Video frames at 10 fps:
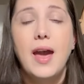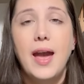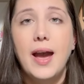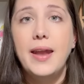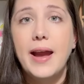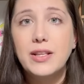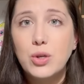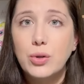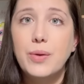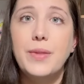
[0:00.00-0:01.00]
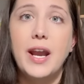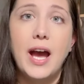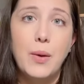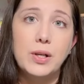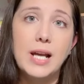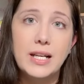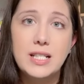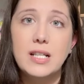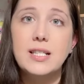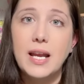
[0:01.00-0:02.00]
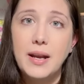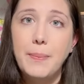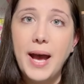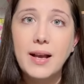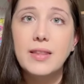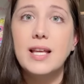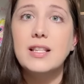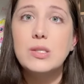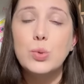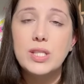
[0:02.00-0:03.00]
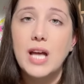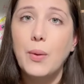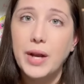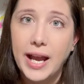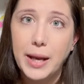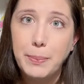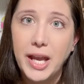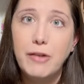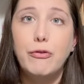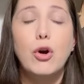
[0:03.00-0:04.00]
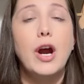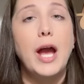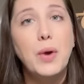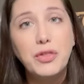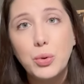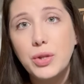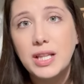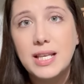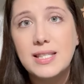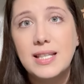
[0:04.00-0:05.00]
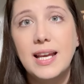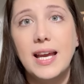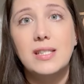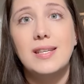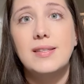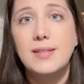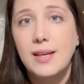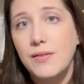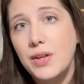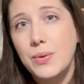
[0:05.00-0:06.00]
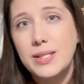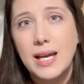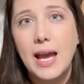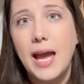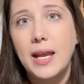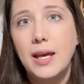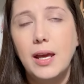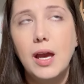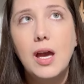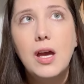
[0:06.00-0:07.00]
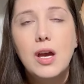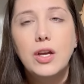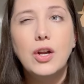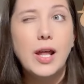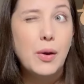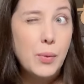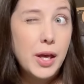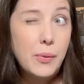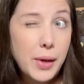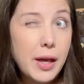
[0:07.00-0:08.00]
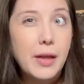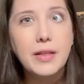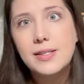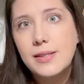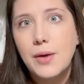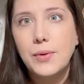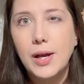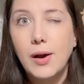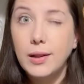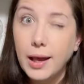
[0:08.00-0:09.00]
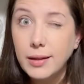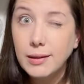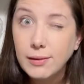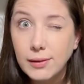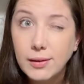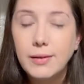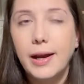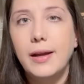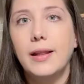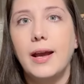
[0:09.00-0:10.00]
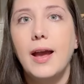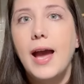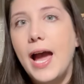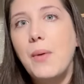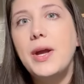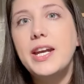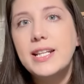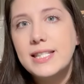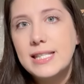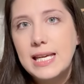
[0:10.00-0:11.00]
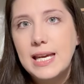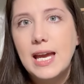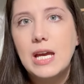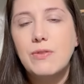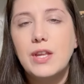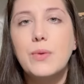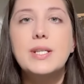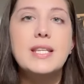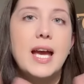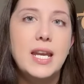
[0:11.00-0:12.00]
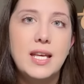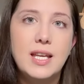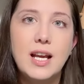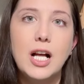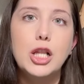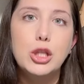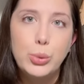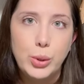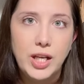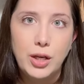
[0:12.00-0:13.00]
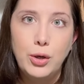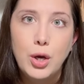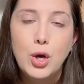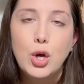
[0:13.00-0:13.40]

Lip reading: and I told them that I would like to send it back, that this was not what I had paid for. I went through the listing again to see if there was like any, you know, like wink, wink, this is not real, like, right? Like, I wanted to see if there was anything alluding